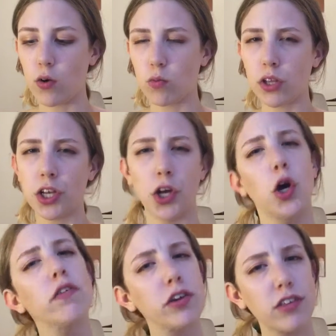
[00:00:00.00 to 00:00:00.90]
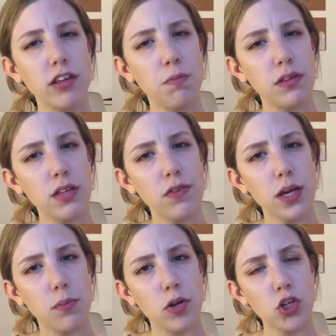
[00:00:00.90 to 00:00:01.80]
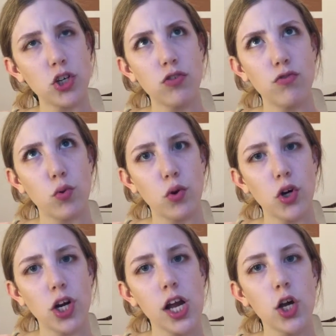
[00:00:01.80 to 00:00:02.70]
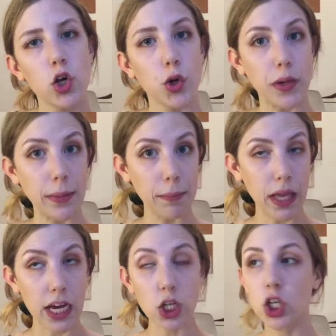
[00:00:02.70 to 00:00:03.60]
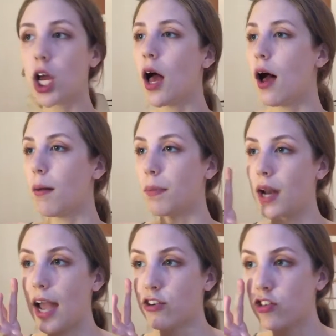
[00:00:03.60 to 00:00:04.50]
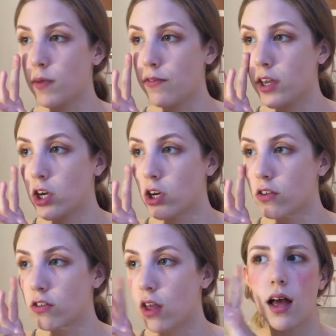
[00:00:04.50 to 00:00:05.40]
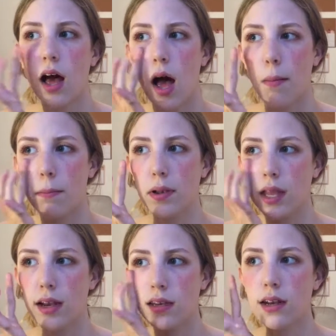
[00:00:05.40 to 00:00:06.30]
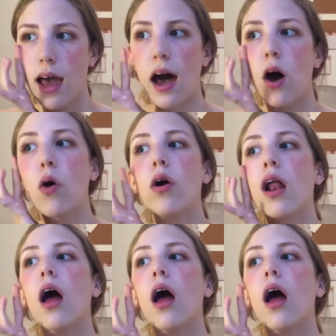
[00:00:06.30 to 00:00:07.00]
don't really know if there's like specific brushes for cream blush, but I just use my fingers, blend it out.